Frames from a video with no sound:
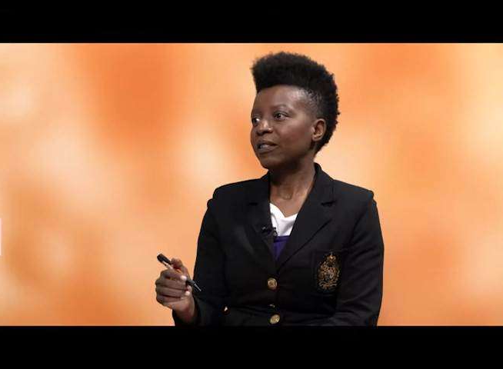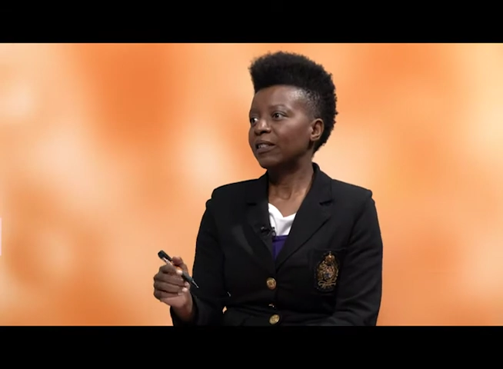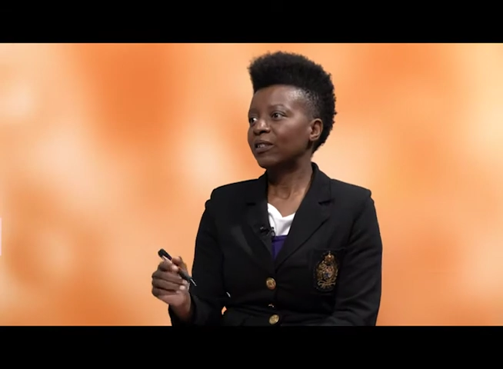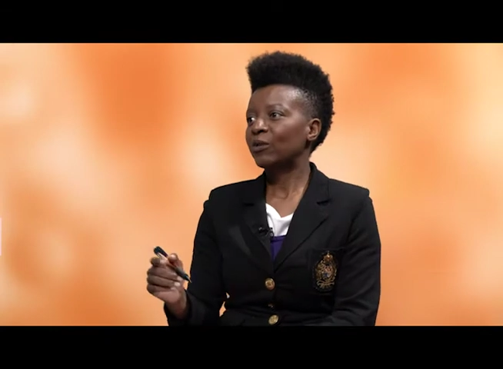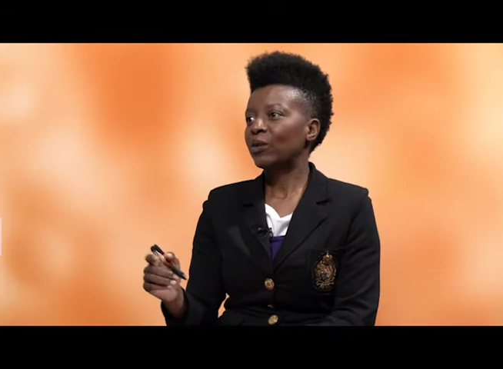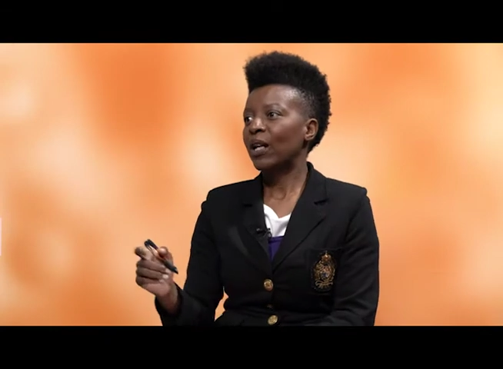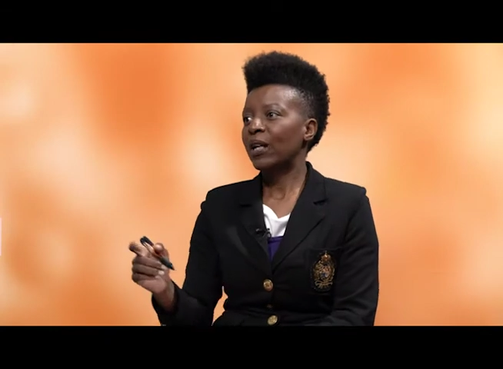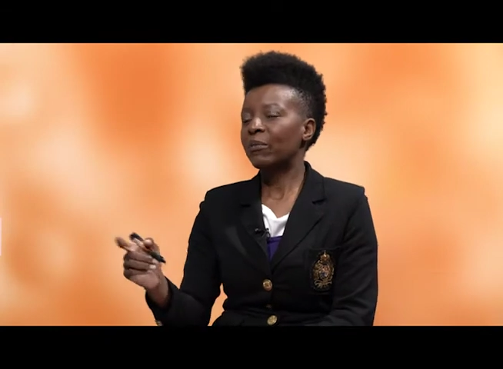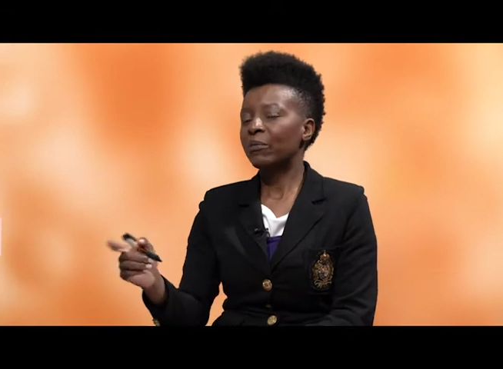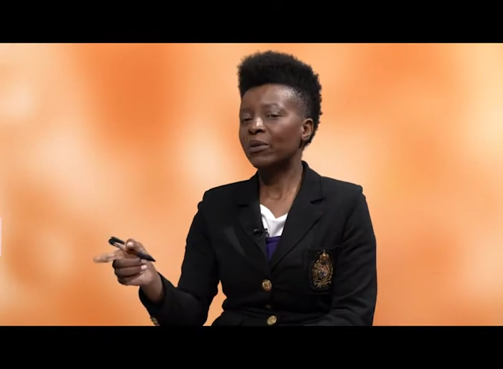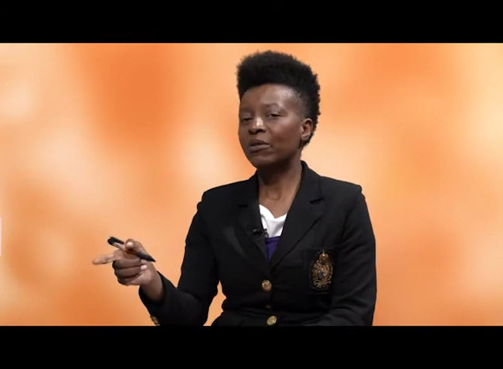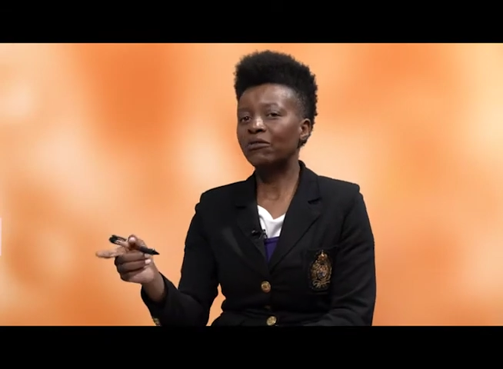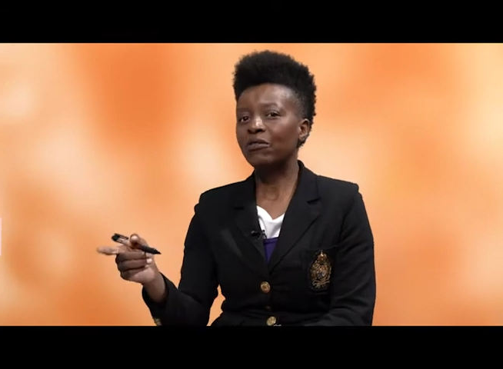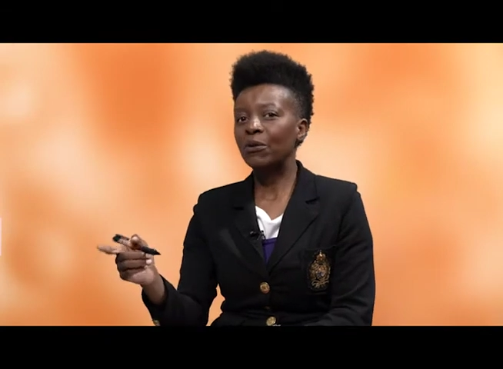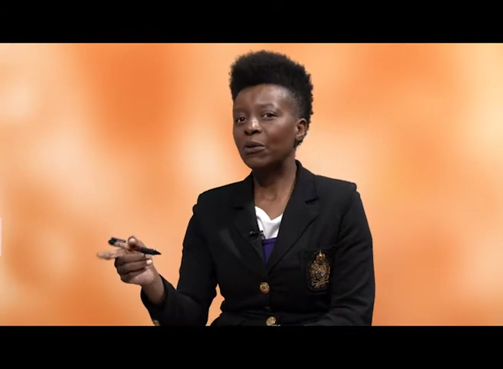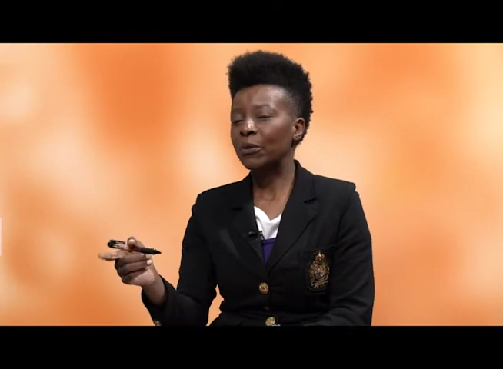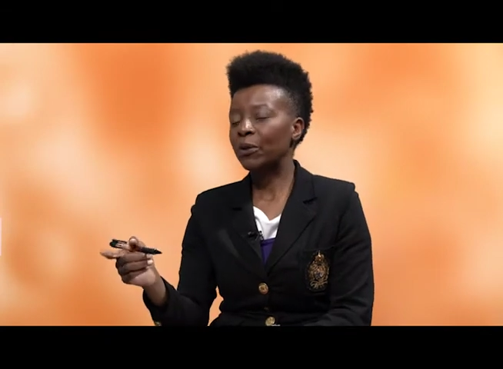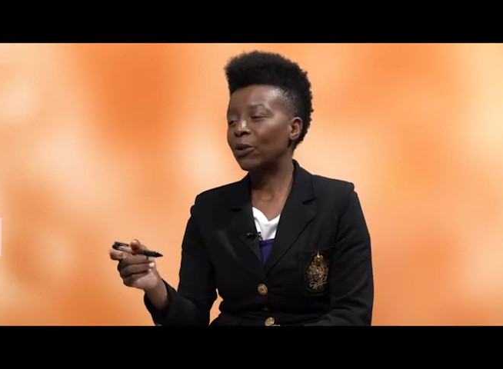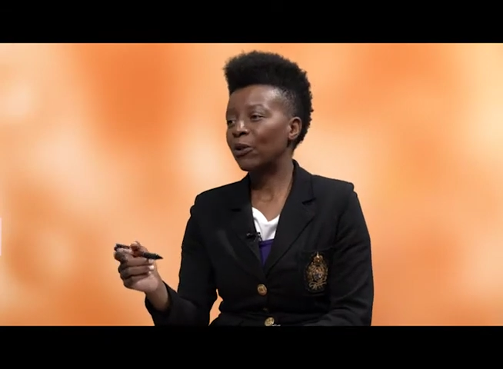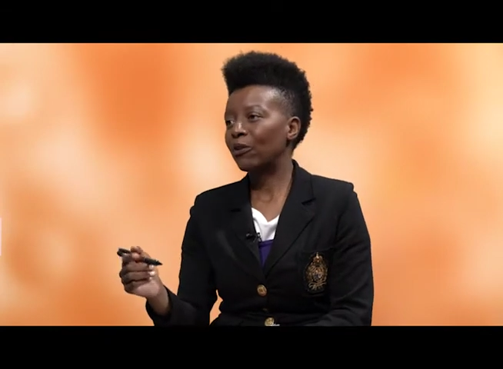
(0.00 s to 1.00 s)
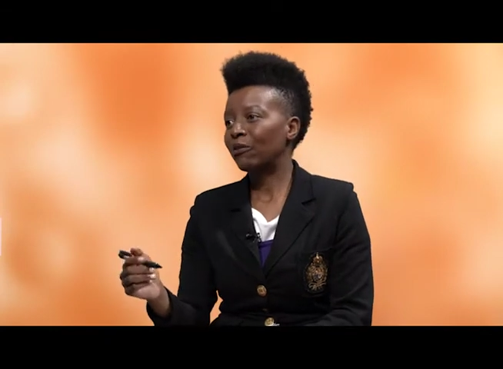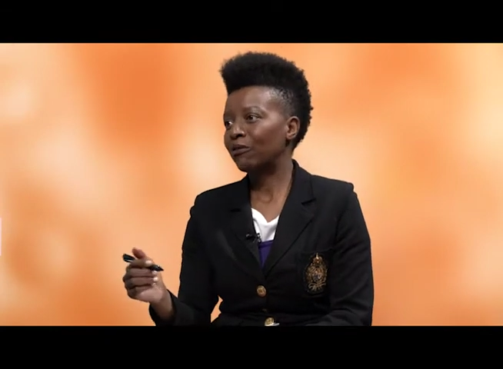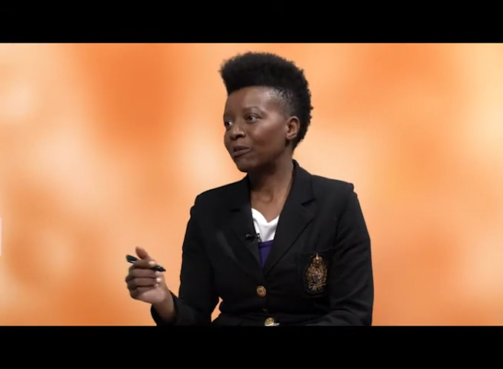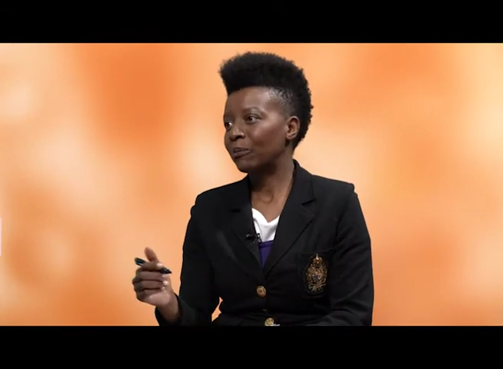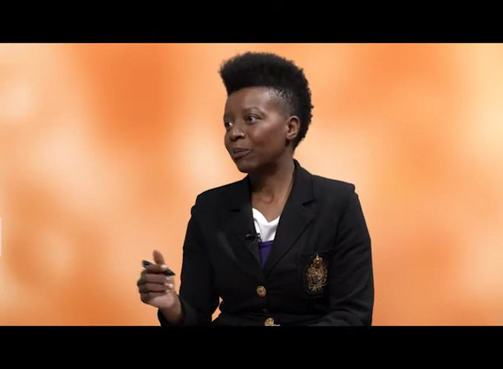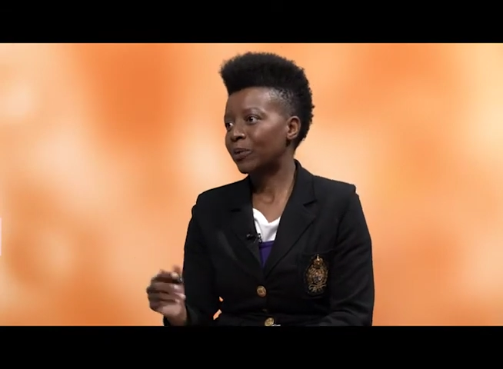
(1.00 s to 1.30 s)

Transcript: right before we go for